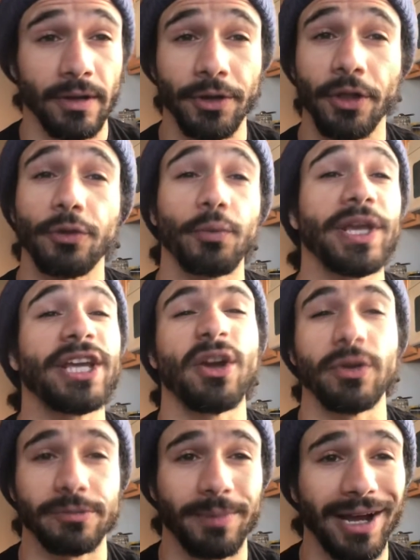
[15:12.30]
Another week
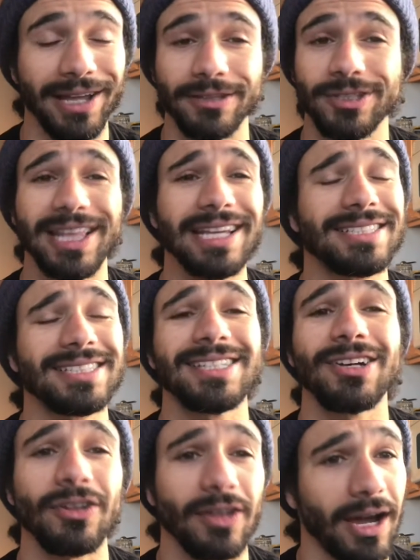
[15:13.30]
goes by. The thing's
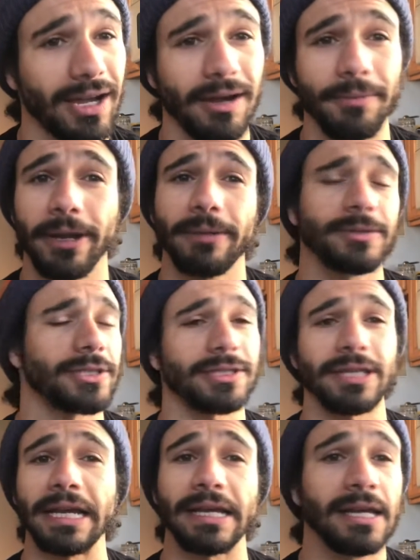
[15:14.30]
still not coming. I'm
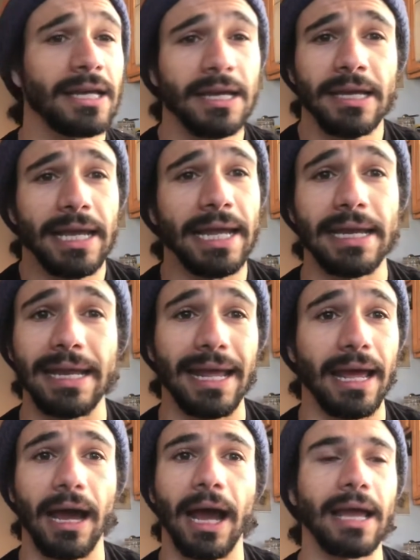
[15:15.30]
just like, and
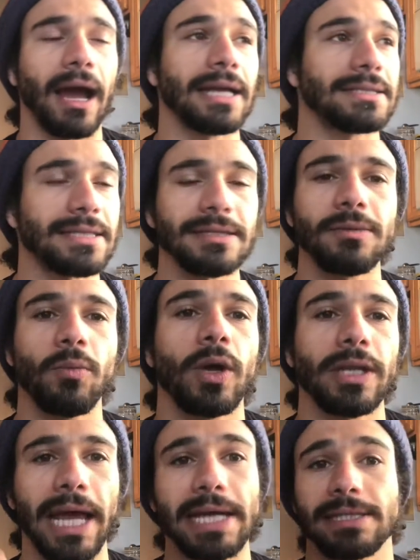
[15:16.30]
I, I sent him
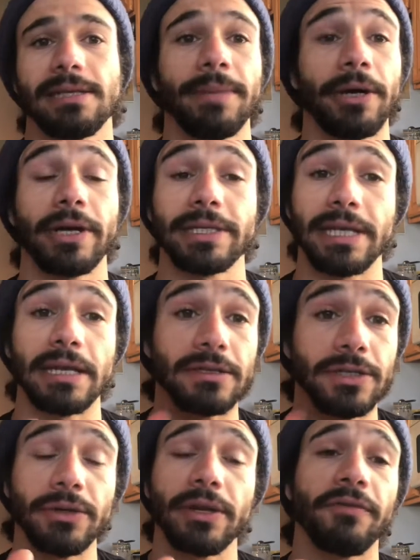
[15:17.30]
one last email. I said,
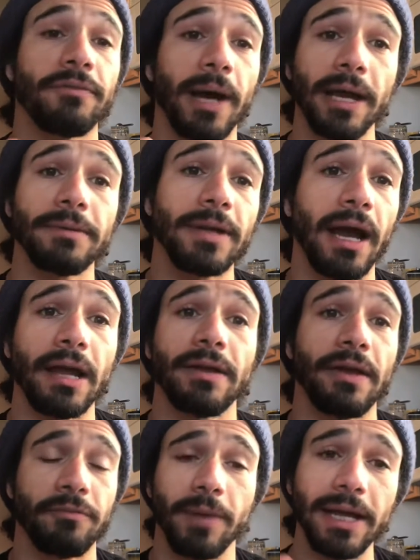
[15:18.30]
dude, if my
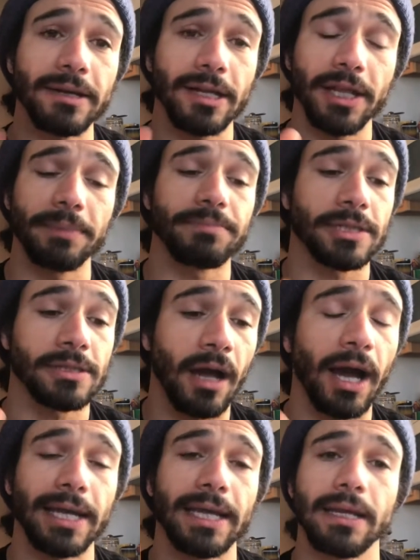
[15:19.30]
if my clip does
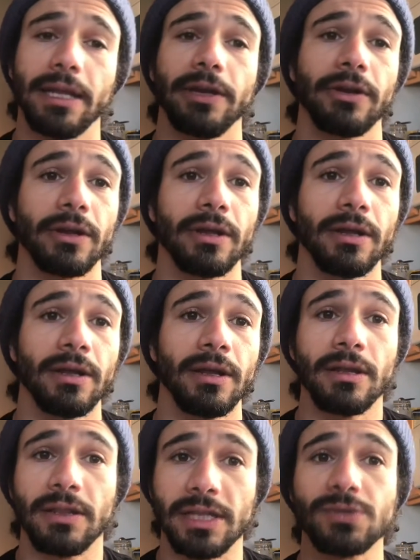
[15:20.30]
not get here
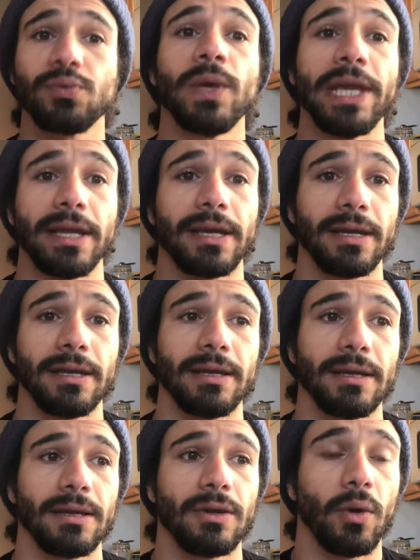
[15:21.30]
this week
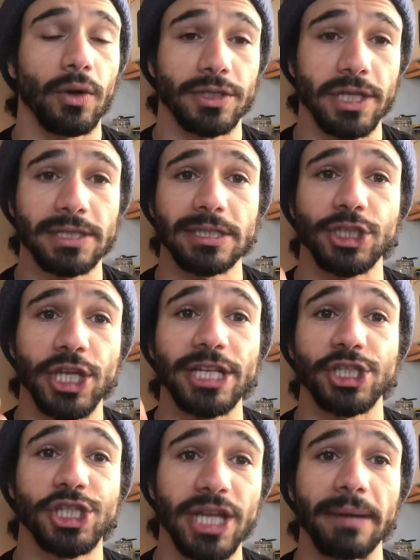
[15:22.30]
or it doesn't
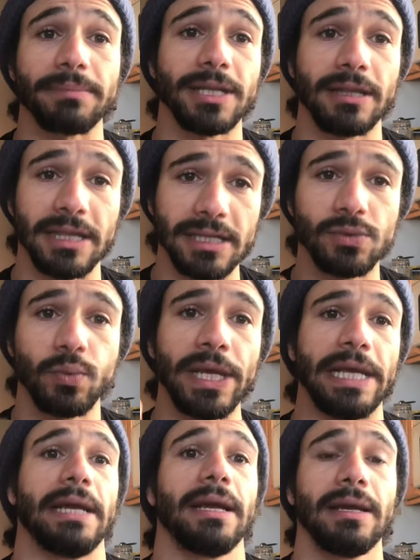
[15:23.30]
get shipped this
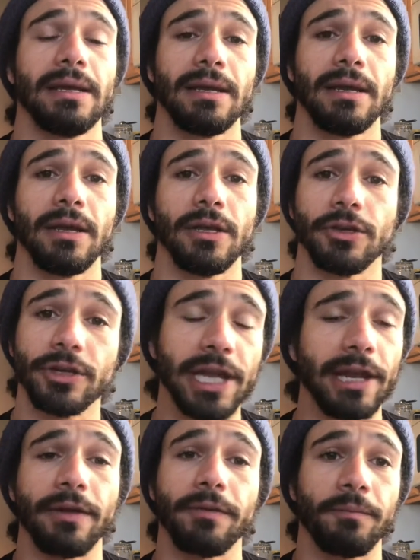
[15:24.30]
week, you're
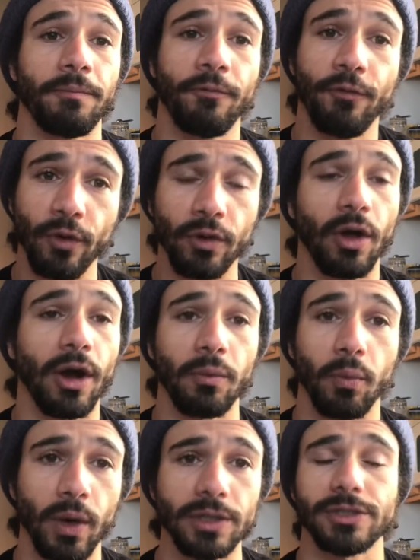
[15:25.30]
getting a
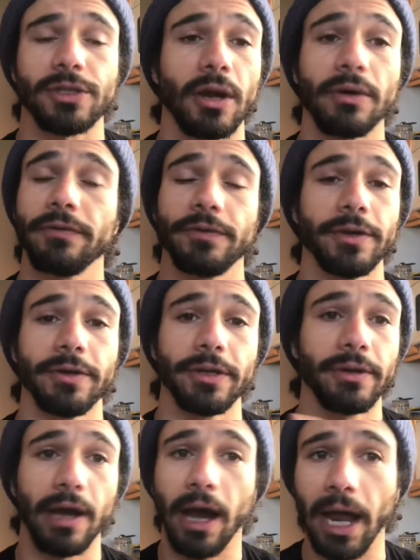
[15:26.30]
full-on one-star review,
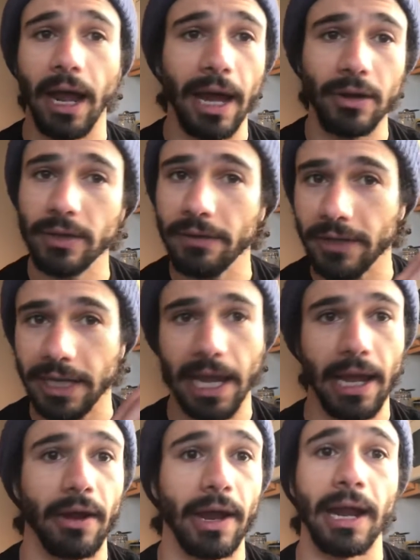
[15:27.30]
dude. I, I don't even
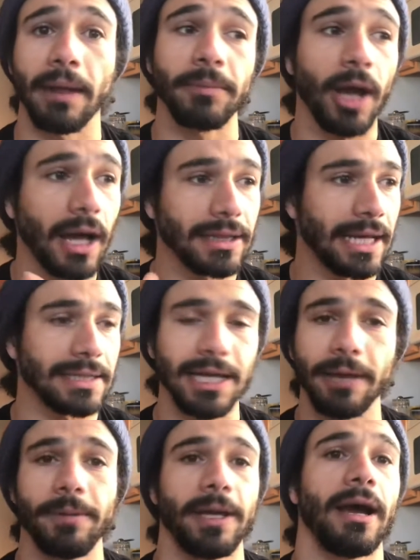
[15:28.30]
care. And I'm not that
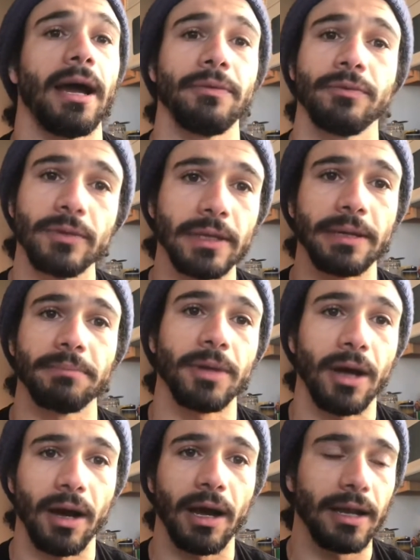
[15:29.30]
type of guy. I really am
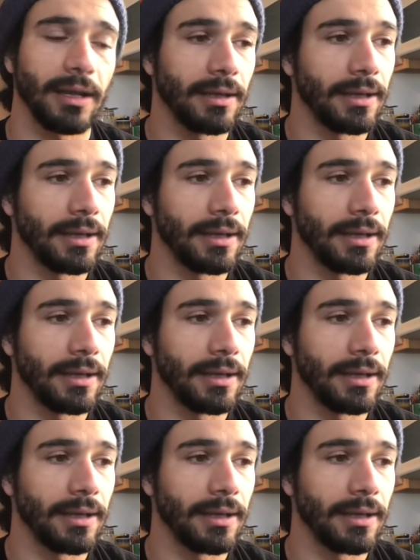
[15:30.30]
not.